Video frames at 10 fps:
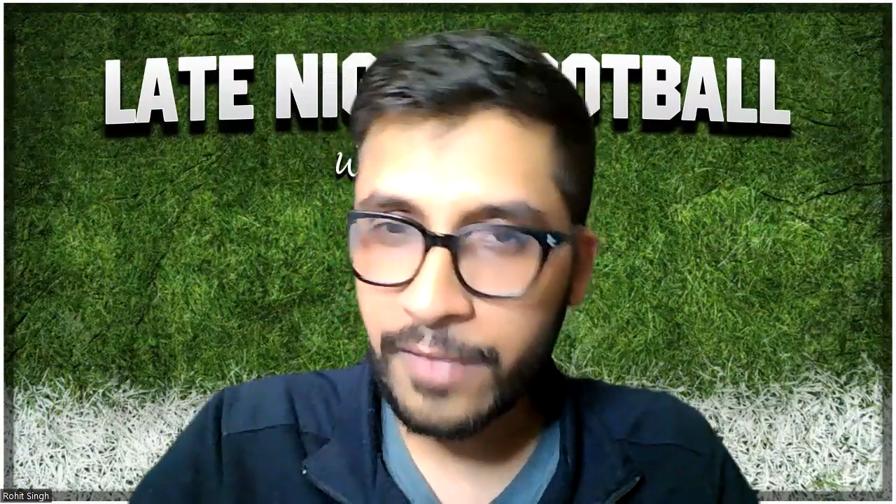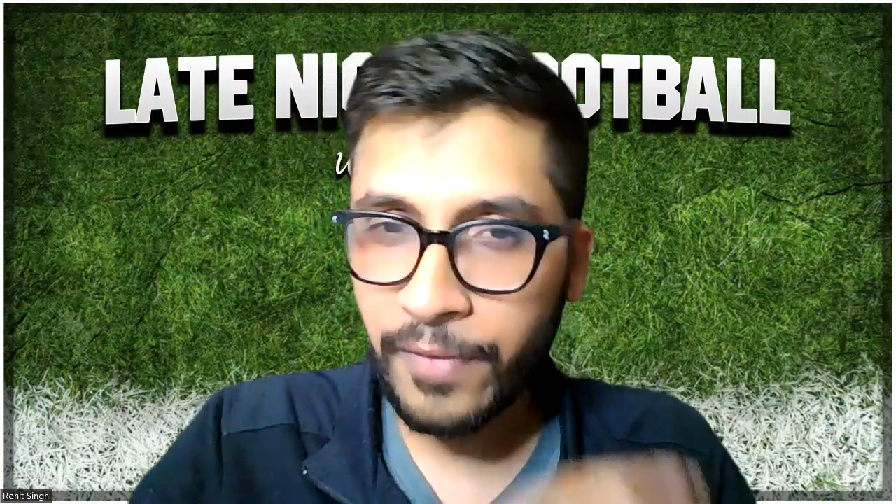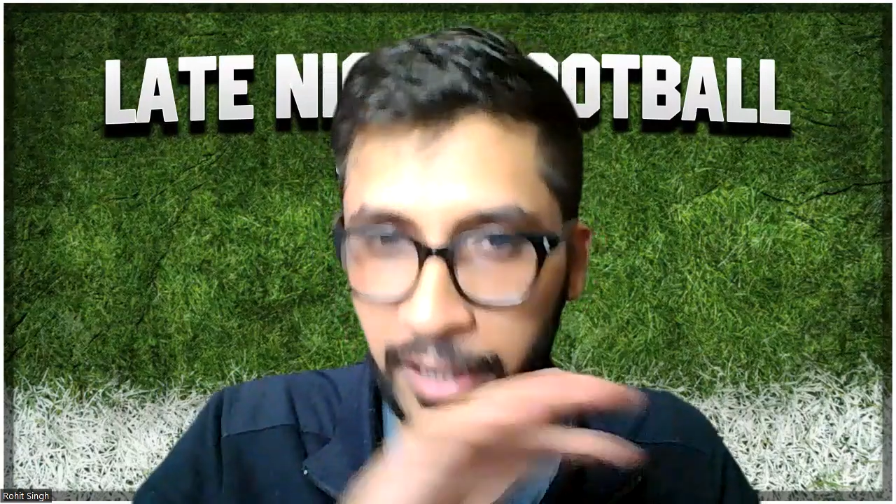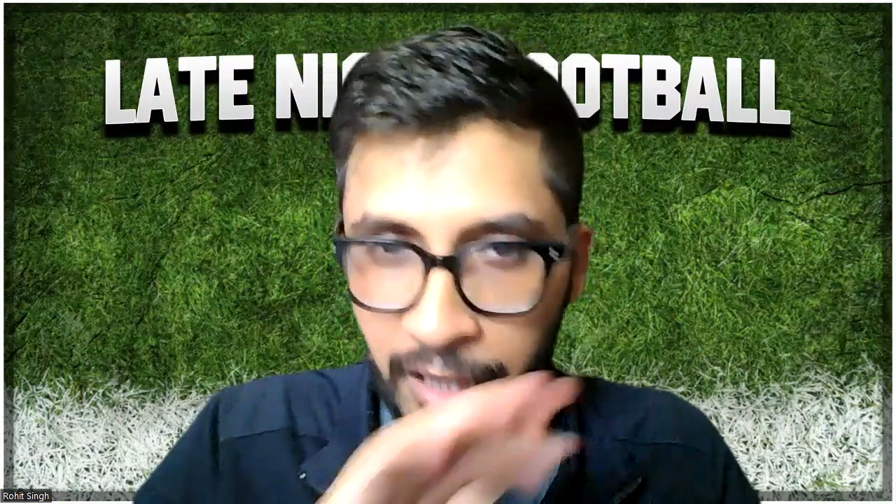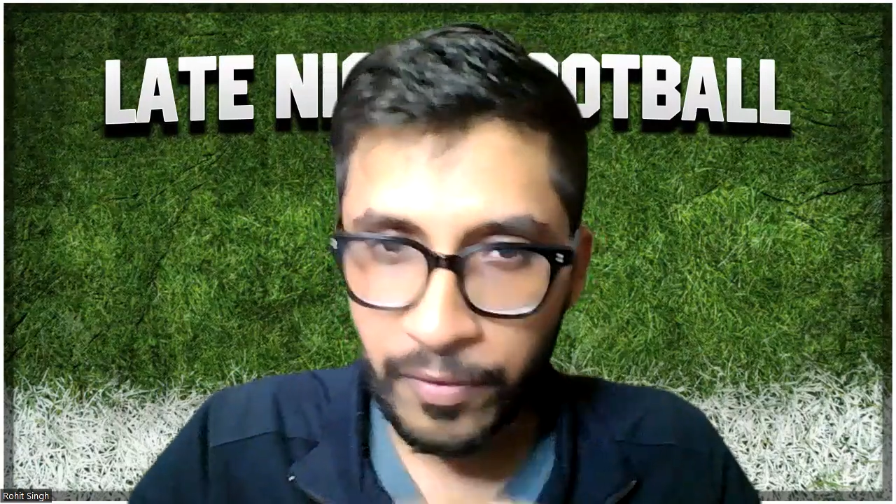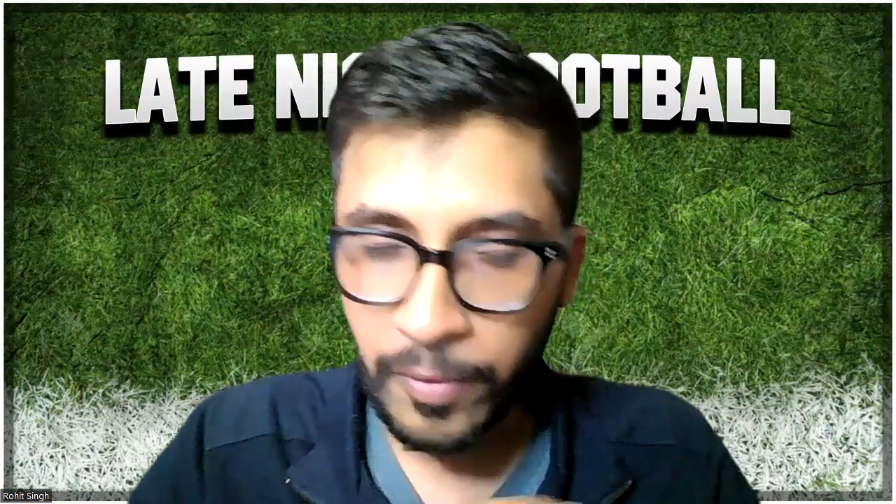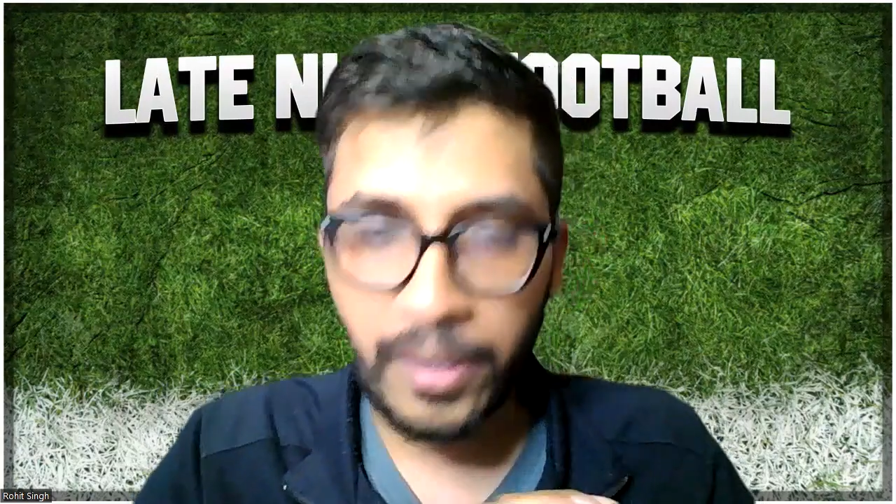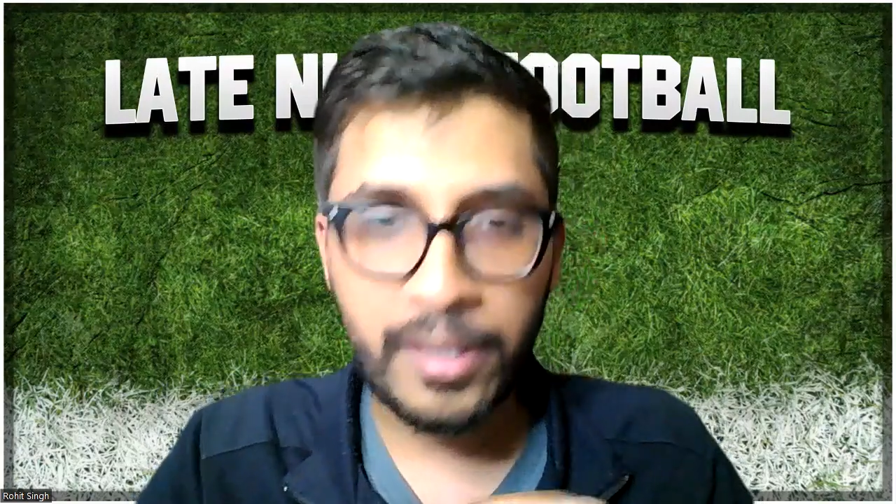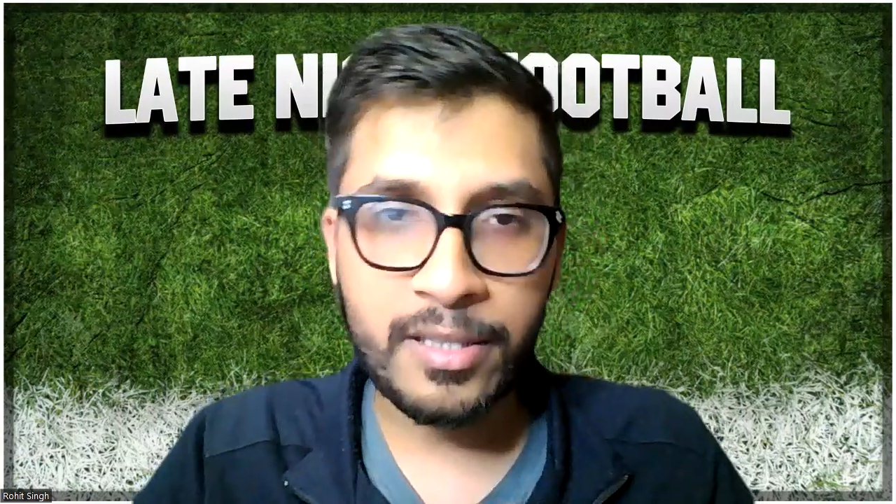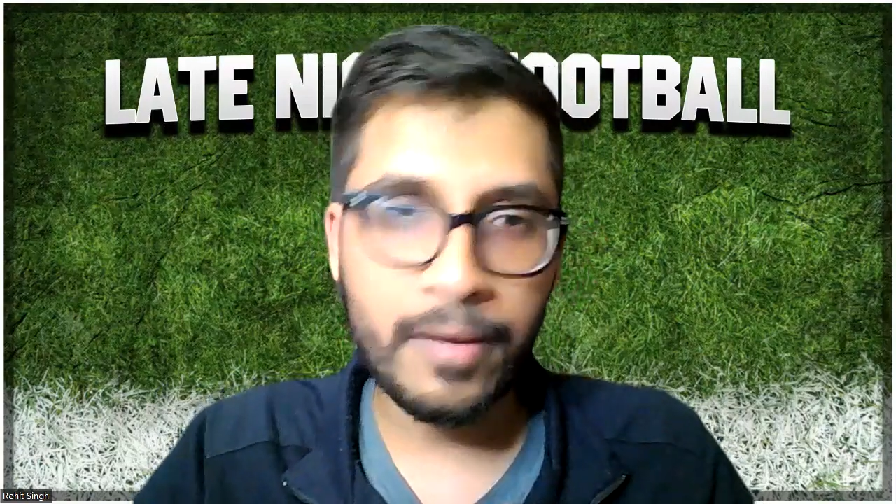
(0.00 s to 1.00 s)
affecting everyone
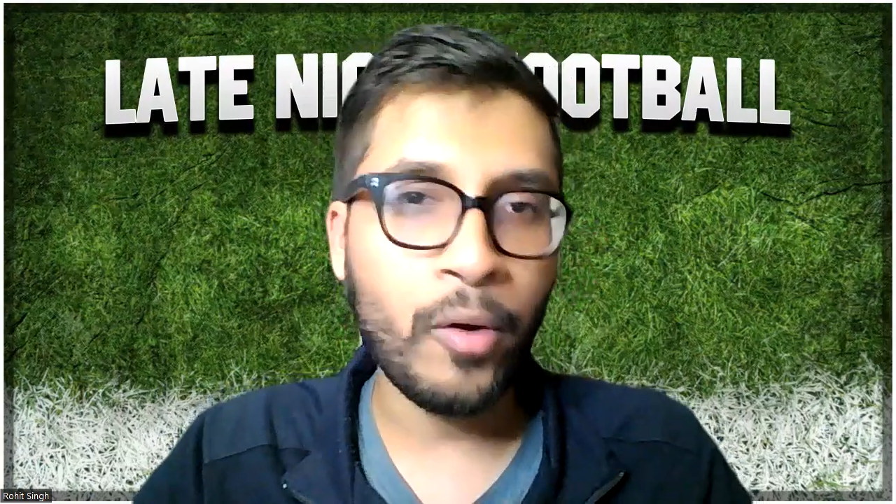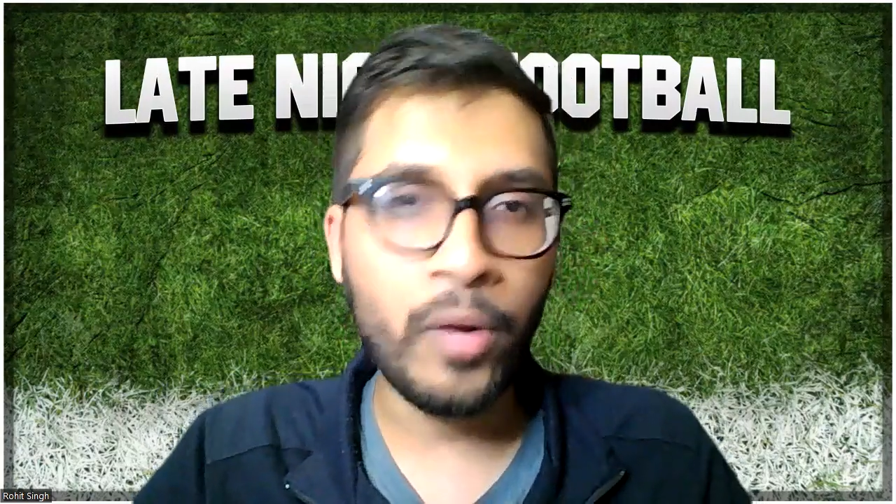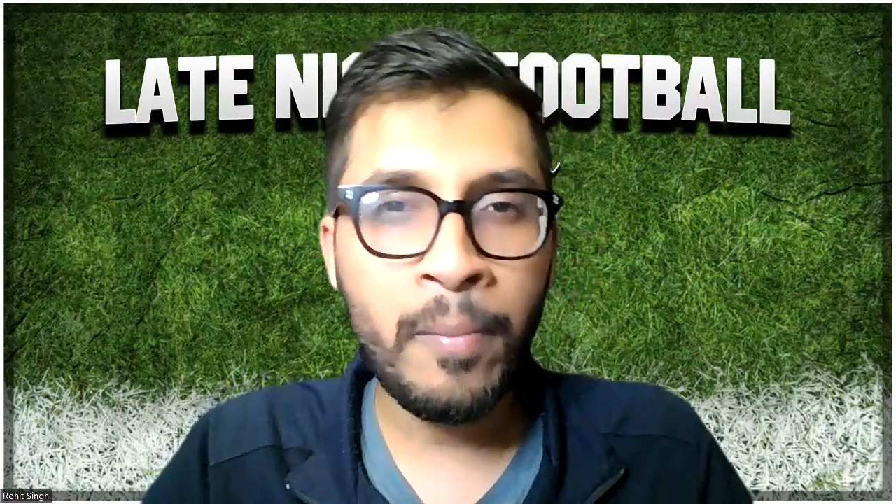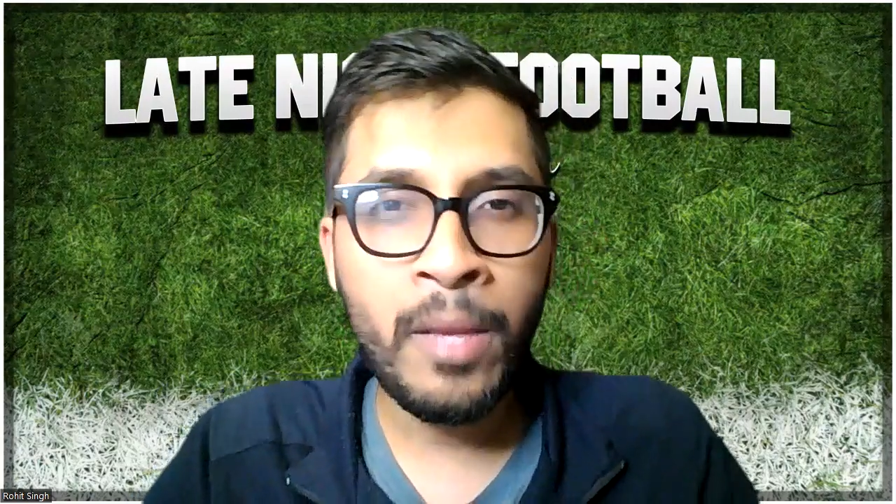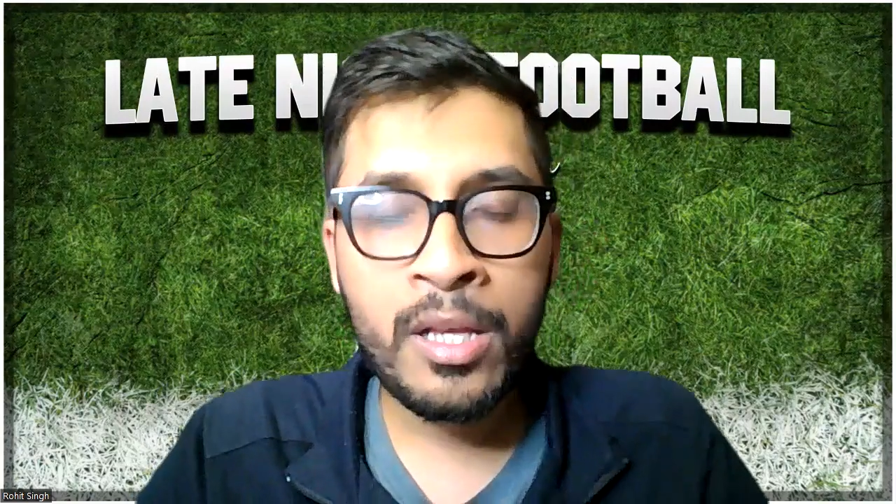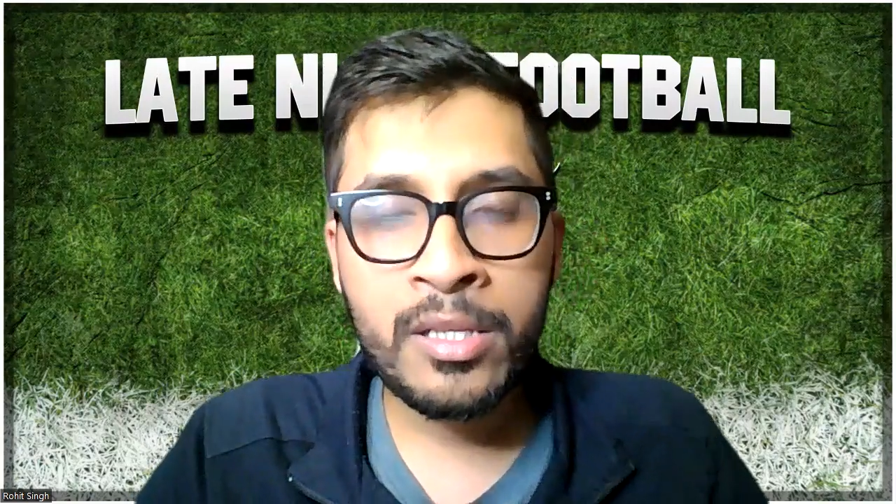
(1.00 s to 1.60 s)
else around him.